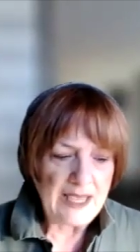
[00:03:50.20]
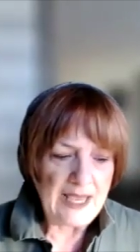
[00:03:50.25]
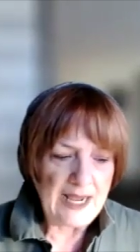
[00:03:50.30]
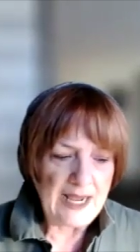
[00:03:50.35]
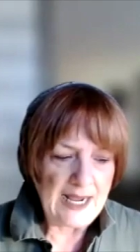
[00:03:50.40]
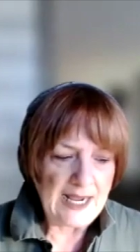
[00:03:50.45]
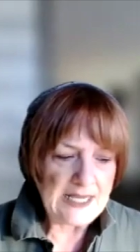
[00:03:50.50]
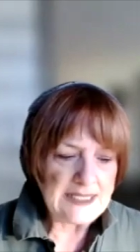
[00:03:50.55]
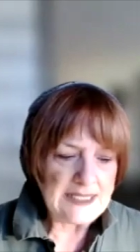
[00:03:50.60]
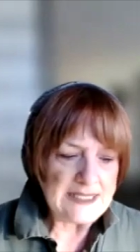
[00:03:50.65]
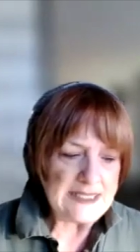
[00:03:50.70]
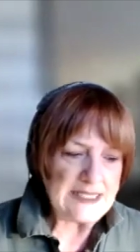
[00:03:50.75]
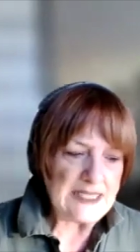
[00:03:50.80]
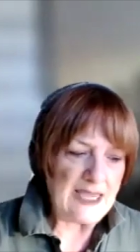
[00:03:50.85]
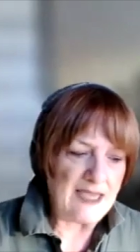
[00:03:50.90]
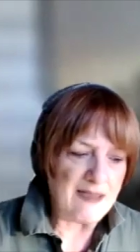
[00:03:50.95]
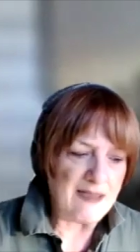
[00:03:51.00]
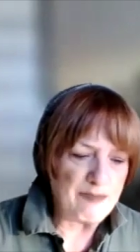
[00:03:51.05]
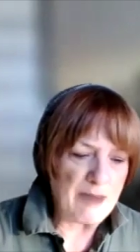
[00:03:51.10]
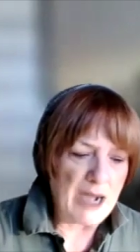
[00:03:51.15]
is
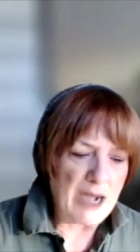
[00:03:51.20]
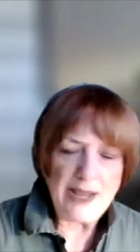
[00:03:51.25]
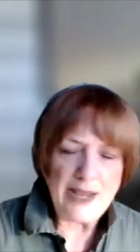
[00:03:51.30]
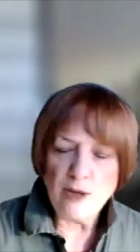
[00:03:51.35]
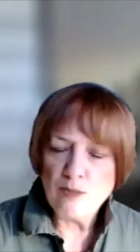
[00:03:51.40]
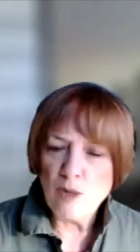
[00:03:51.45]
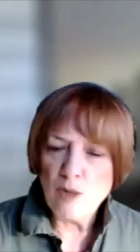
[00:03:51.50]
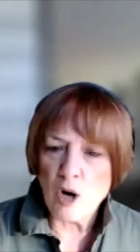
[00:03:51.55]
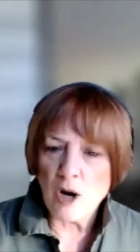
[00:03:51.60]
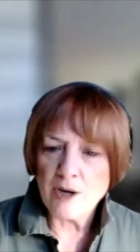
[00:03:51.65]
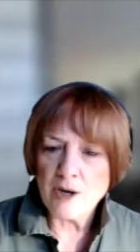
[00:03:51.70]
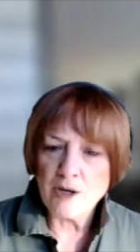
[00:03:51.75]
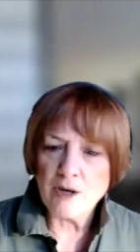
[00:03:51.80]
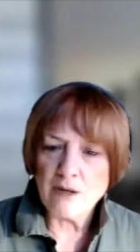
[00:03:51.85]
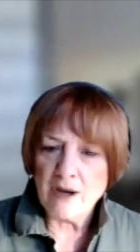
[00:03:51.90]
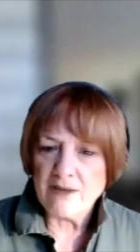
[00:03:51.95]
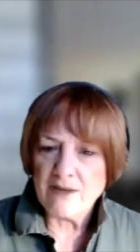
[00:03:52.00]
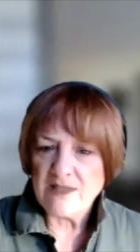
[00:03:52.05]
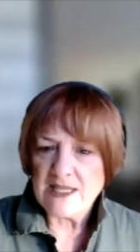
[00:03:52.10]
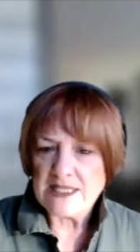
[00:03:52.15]
a biomarker
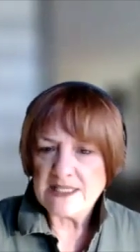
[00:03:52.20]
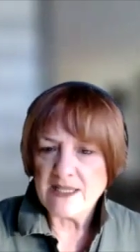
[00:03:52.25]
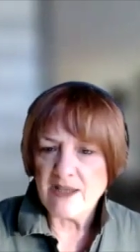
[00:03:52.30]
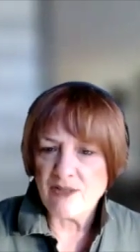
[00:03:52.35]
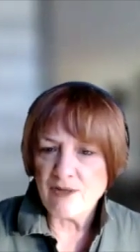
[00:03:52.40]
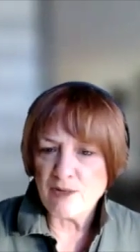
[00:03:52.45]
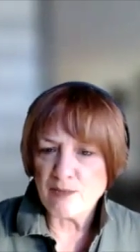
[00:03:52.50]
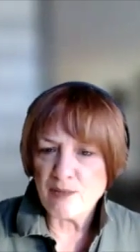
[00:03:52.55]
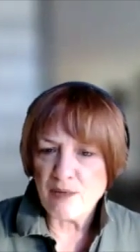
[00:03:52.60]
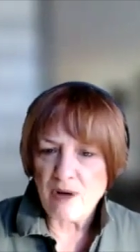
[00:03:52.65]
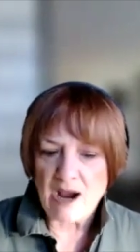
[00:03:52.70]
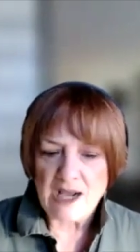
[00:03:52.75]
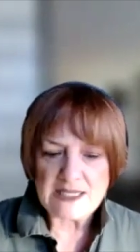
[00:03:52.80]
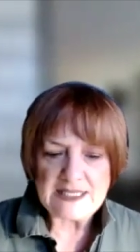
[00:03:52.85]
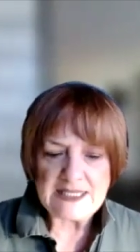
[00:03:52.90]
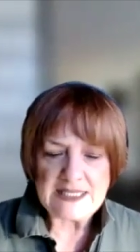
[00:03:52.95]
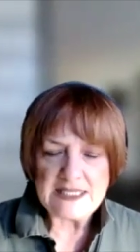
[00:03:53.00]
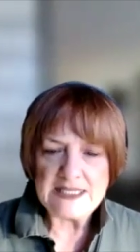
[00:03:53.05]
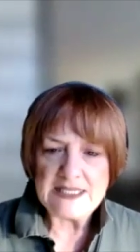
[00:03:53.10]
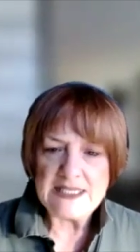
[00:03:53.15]
of these other
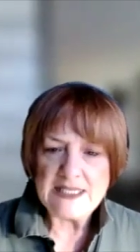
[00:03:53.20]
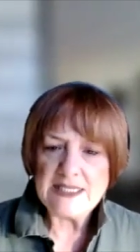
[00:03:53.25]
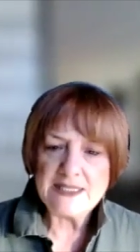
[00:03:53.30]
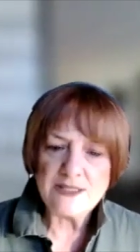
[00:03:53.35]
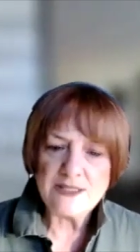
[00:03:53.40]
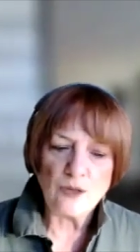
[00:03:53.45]
processes,